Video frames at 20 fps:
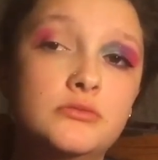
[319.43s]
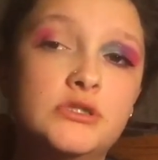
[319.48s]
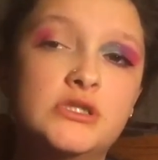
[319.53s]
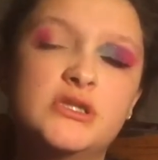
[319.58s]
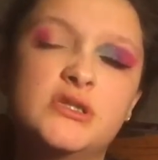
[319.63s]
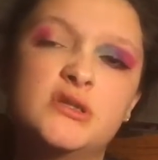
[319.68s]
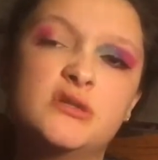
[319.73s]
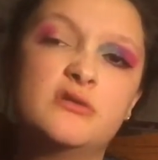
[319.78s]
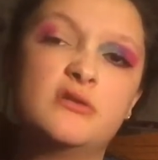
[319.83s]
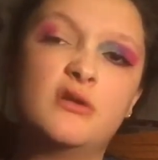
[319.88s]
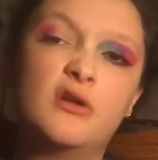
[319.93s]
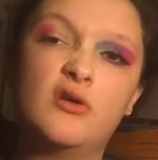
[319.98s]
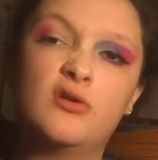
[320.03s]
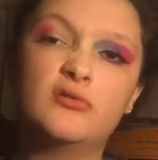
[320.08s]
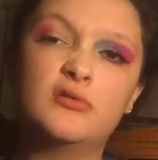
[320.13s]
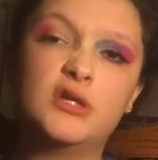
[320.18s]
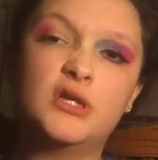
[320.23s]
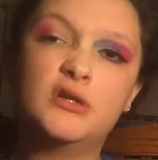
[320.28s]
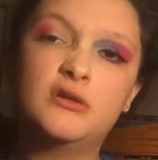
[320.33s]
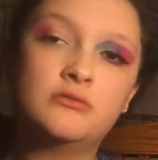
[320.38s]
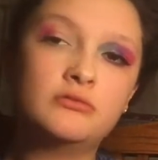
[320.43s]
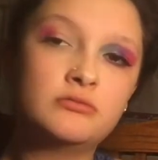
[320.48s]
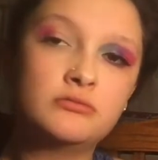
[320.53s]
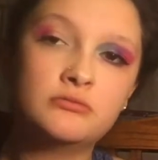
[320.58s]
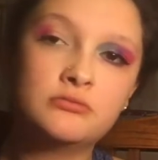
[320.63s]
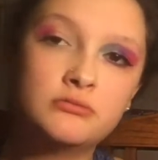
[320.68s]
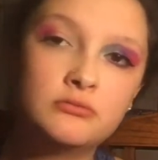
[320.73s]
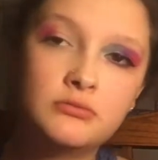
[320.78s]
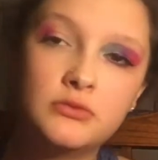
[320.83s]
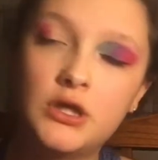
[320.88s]
just slowly
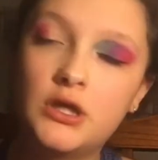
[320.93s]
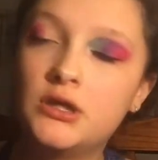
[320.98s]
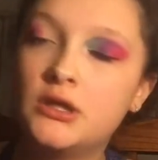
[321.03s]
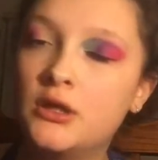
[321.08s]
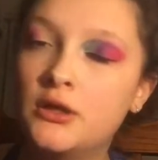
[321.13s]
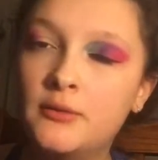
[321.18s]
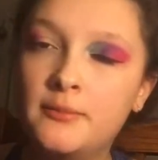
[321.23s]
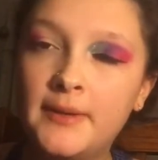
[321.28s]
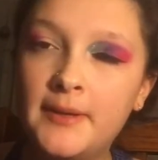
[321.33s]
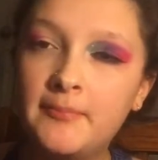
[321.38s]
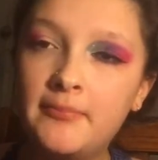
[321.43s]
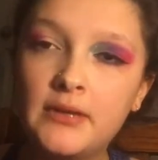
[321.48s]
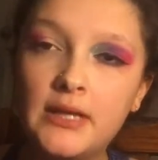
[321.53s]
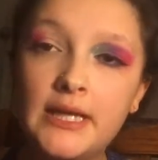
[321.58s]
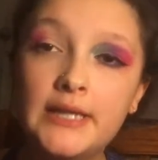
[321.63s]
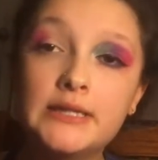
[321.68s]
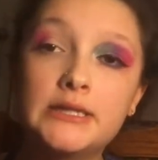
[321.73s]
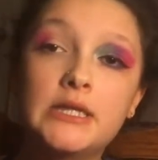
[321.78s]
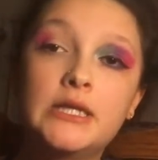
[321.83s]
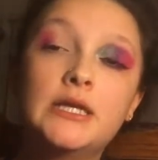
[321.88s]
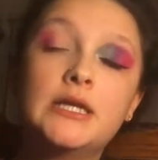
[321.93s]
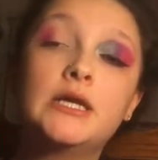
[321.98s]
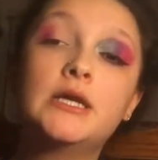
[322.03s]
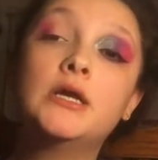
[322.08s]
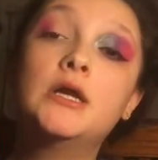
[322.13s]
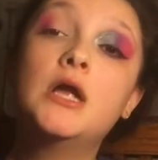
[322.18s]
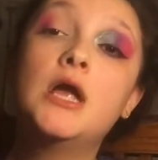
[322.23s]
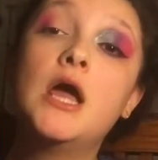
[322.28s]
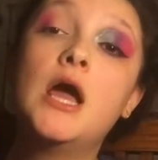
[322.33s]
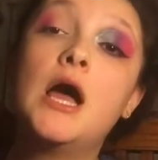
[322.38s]
a little bit blending it
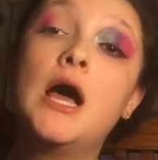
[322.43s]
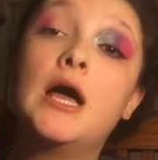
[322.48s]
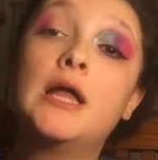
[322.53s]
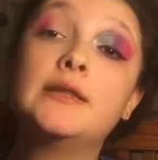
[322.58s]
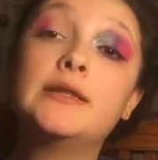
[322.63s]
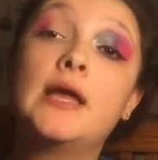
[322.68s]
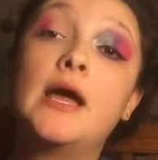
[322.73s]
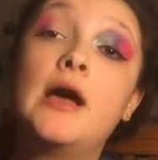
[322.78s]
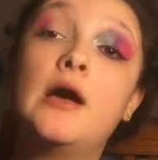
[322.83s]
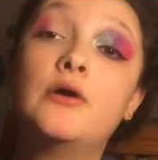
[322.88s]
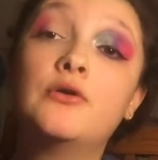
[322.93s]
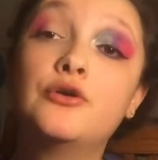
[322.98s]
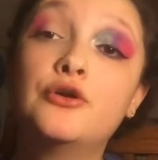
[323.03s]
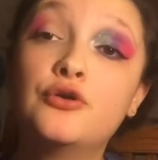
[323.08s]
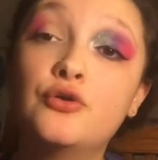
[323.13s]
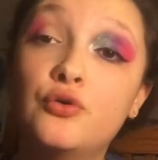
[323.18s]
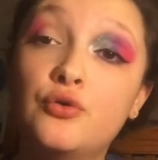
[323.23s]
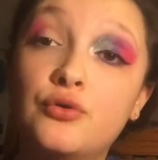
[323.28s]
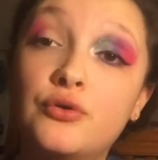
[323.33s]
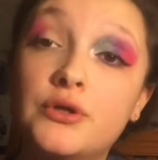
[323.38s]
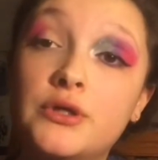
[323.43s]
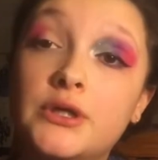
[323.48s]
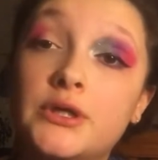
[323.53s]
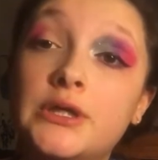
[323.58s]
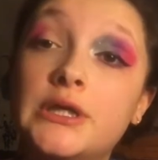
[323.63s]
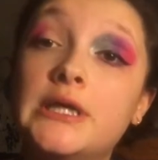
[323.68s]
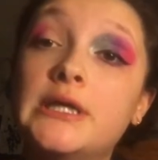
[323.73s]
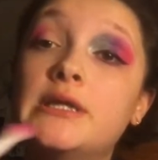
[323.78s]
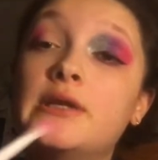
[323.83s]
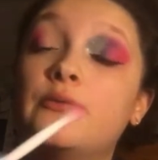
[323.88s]
on the outer
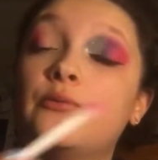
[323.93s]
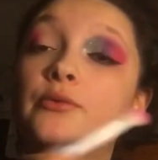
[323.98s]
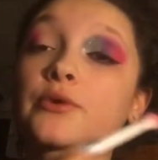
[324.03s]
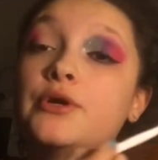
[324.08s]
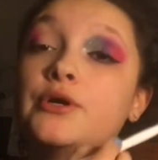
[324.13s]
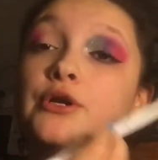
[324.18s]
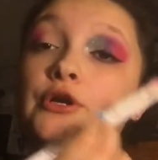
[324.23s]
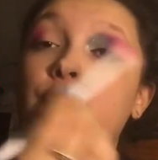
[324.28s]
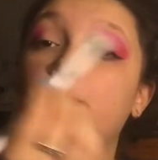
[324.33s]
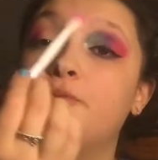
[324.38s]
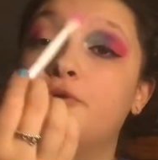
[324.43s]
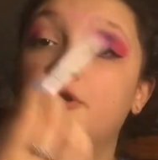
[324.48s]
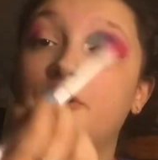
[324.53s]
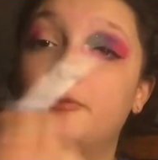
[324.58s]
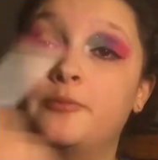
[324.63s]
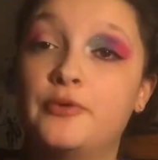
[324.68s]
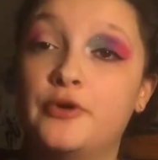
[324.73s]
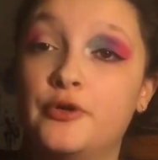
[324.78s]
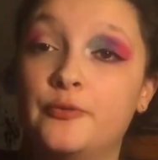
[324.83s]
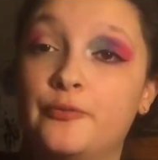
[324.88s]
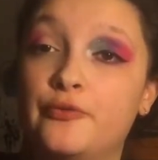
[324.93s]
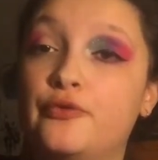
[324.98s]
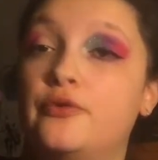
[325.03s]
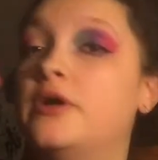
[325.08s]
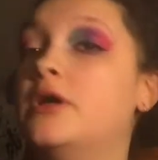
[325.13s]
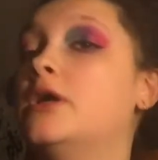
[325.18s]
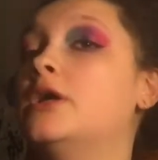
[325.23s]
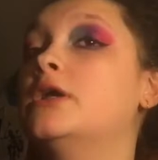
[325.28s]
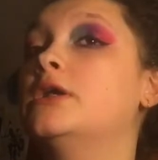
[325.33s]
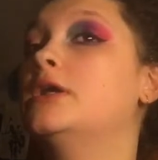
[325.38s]
corner, and then we're gonna put the purple
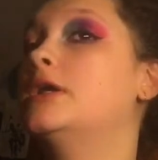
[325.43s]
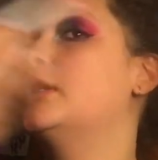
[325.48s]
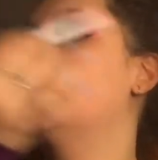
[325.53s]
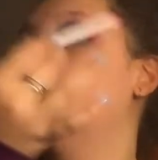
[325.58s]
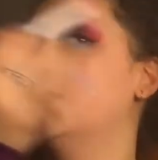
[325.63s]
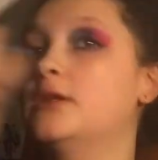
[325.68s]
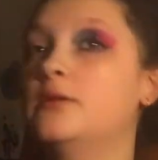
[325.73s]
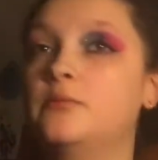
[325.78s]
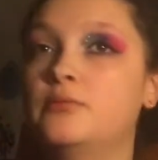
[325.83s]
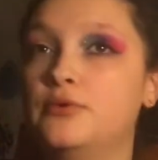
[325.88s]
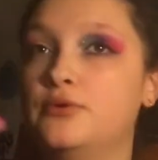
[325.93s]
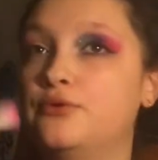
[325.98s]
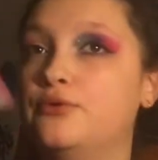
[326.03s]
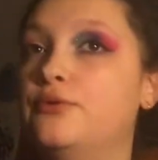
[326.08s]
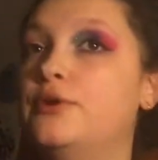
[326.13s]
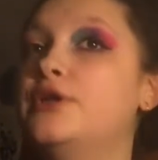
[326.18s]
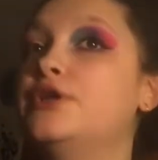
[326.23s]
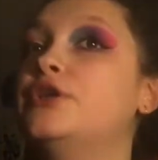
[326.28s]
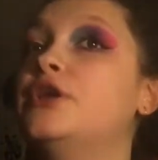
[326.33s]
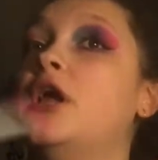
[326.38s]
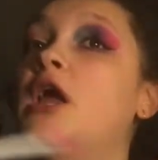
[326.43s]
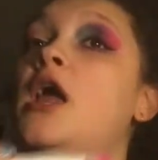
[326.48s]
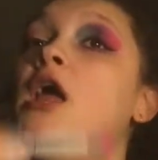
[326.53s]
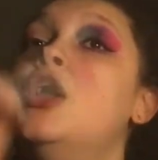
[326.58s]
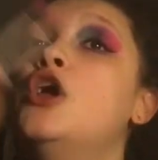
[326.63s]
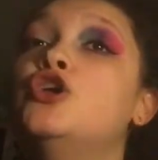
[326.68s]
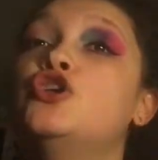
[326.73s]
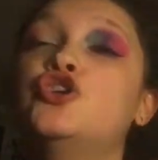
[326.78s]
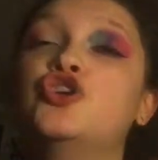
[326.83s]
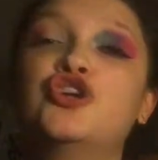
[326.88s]
on and then the blue, and yeah,
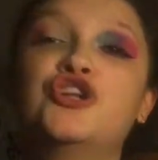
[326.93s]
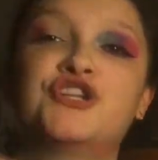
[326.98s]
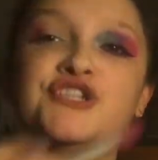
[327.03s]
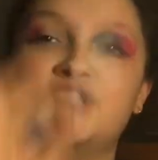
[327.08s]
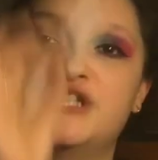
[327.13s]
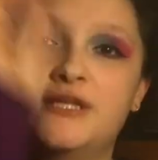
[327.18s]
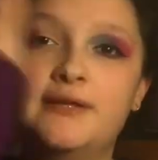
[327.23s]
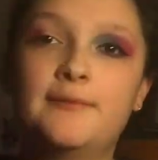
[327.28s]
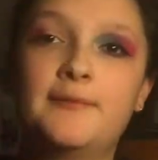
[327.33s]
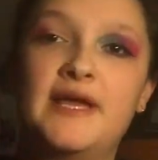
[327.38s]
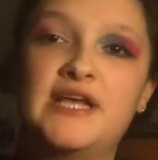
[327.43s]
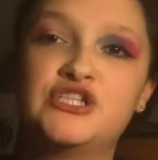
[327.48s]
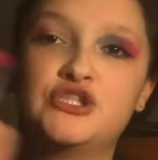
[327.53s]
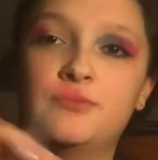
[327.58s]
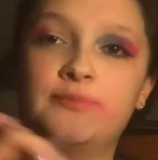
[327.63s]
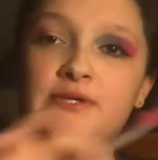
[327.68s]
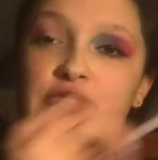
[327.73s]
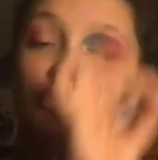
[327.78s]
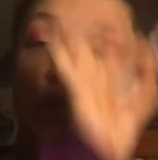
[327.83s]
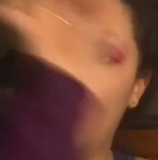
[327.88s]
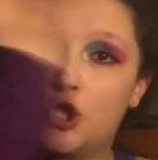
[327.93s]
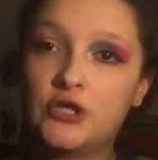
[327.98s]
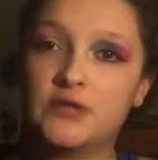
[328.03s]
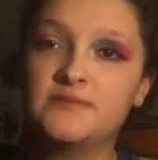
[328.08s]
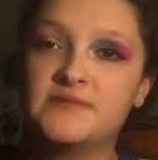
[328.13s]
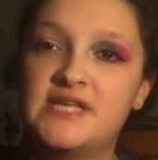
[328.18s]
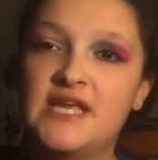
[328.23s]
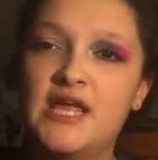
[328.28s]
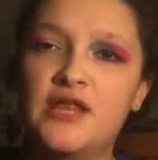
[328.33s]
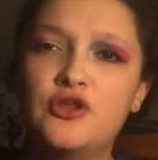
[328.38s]
you're gonna see the masterpiece all come
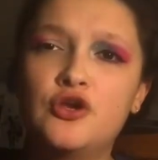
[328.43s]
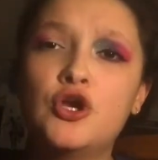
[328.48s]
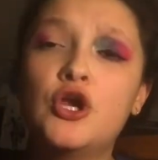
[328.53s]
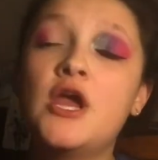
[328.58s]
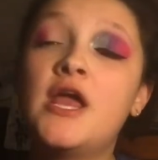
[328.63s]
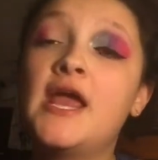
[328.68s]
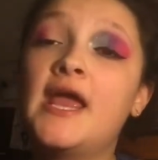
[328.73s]
together.